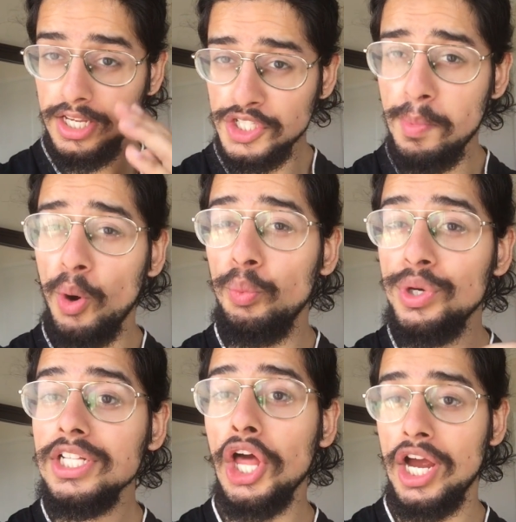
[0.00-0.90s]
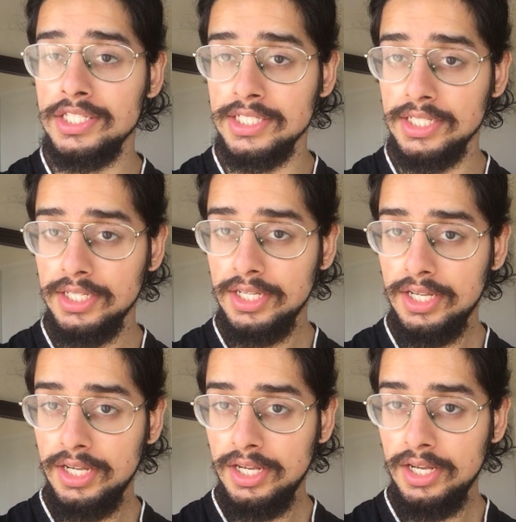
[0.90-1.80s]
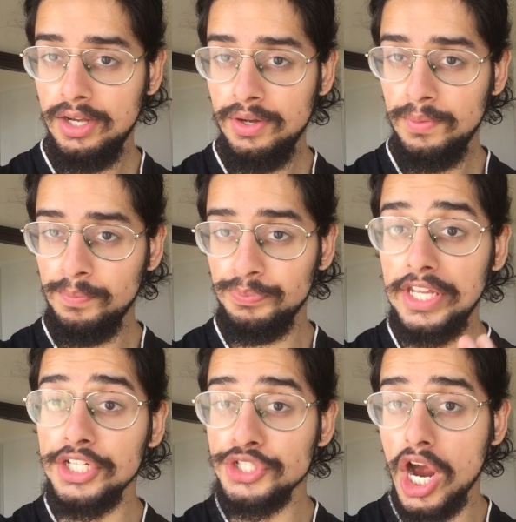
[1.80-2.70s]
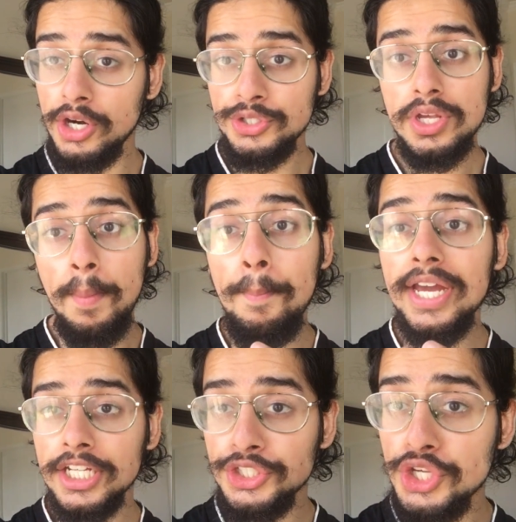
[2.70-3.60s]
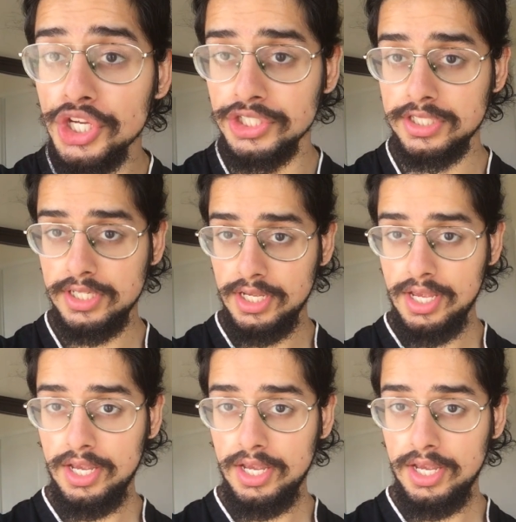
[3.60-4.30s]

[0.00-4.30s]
is about realizing that desires may exist,